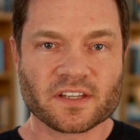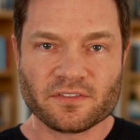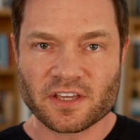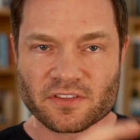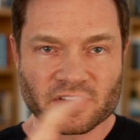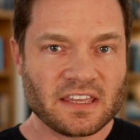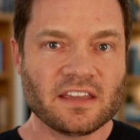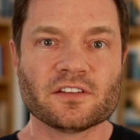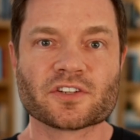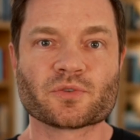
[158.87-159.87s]
all of the other
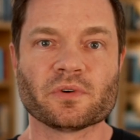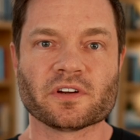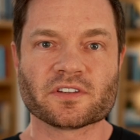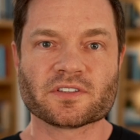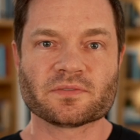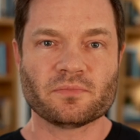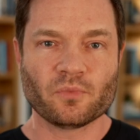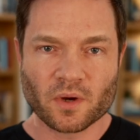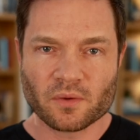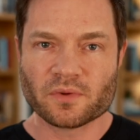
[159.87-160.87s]
English words,
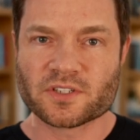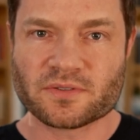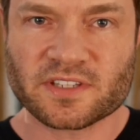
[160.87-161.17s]
what would you